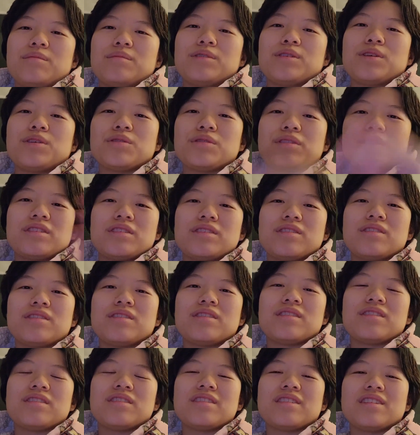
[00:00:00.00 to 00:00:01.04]
So
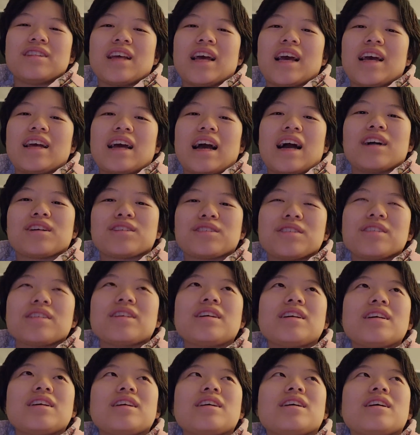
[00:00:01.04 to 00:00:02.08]
it
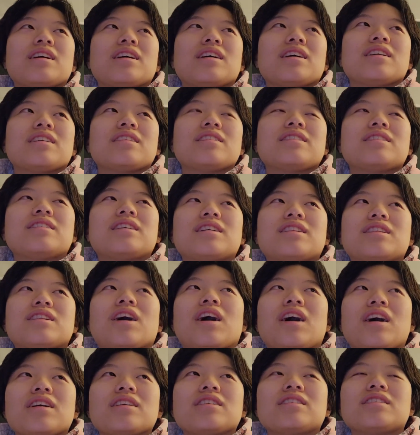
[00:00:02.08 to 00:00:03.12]
actually did
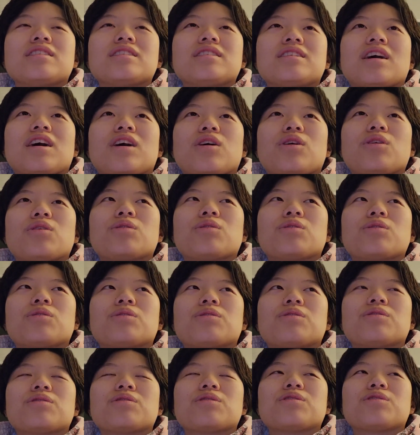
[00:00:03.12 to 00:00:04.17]
not sell
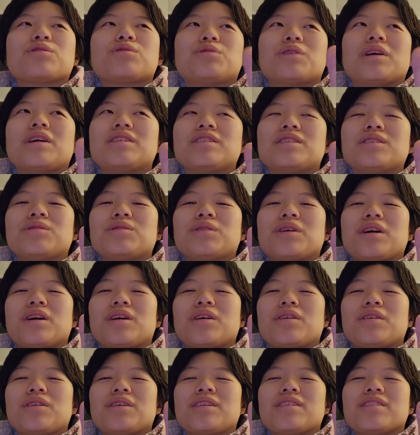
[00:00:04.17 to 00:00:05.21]
crazy
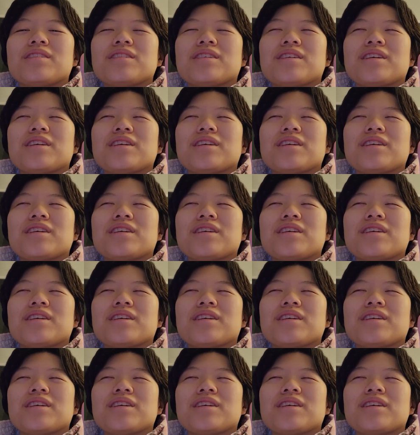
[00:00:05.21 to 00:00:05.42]
well.